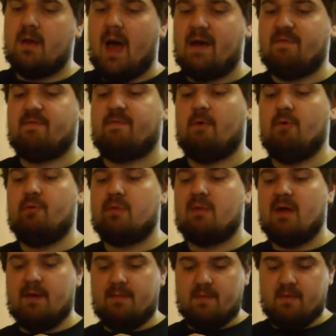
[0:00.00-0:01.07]
I froze
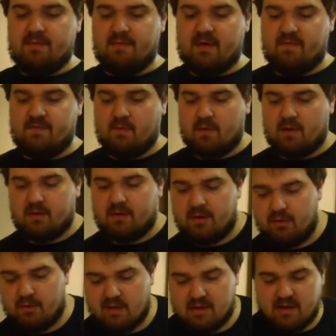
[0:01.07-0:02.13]
them before
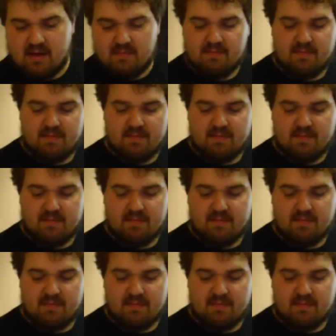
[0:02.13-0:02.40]
using them